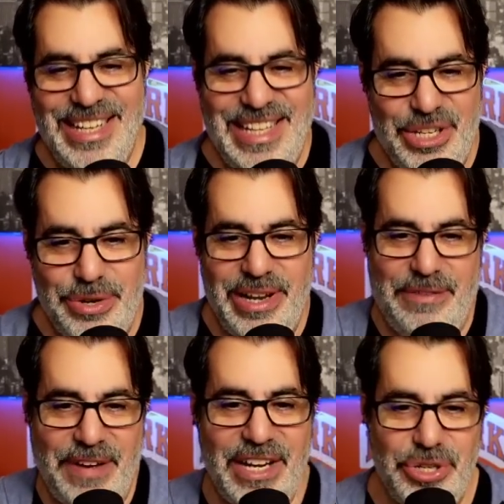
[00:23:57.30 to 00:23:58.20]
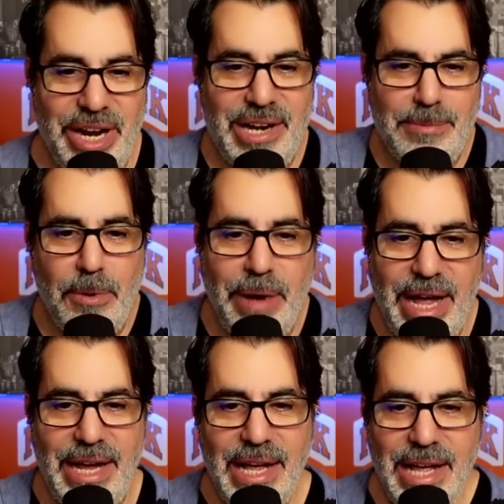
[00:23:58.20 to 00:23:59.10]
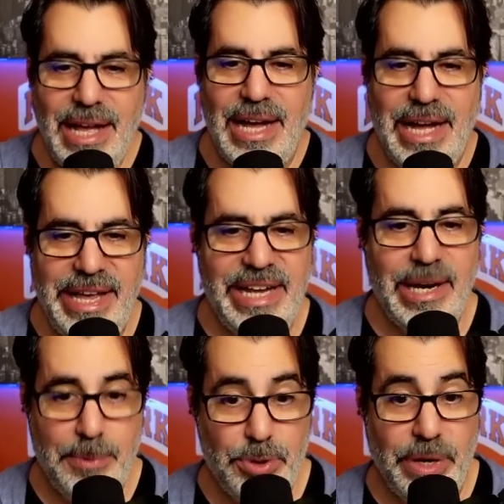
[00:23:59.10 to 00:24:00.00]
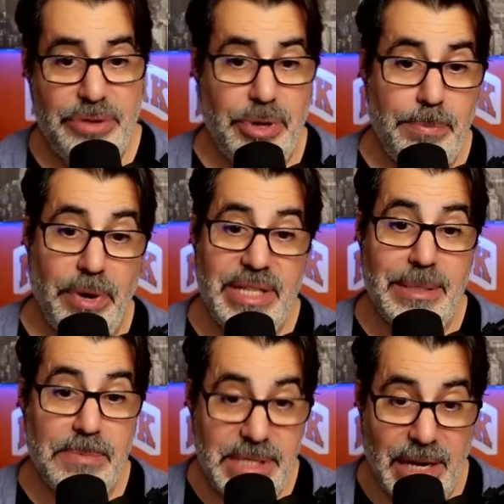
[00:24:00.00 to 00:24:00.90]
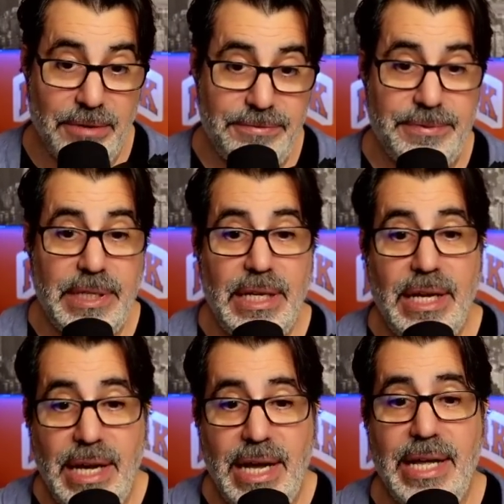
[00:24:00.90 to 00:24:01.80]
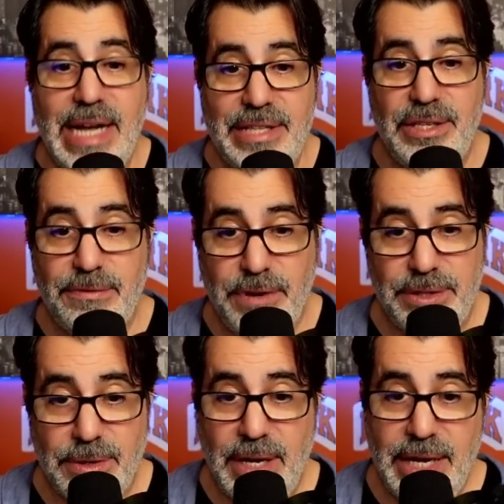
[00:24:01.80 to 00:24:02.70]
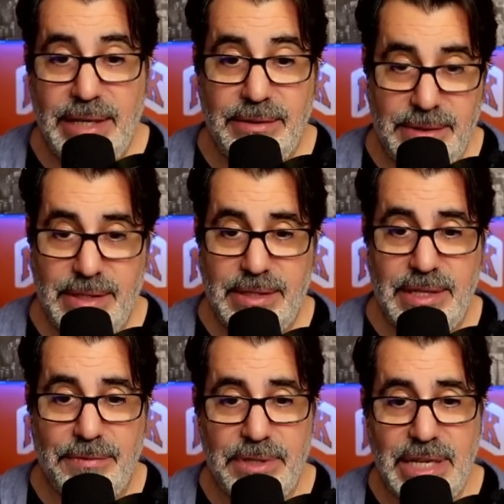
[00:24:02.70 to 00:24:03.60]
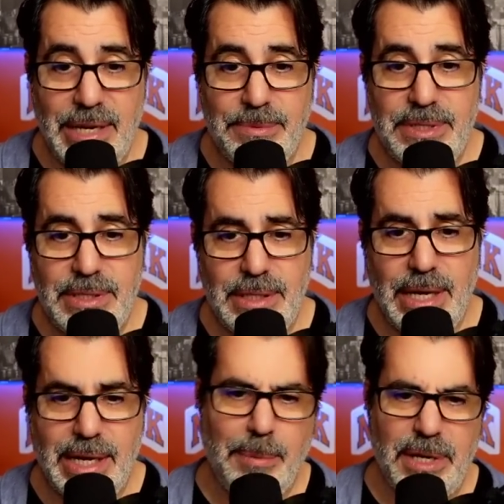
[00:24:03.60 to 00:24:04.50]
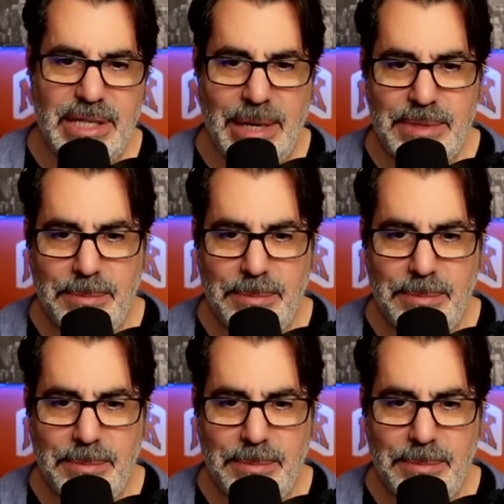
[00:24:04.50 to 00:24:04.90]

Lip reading: They finally traded him away. He ended up with 23 points himself. He got to the free throw line several times, a couple of times,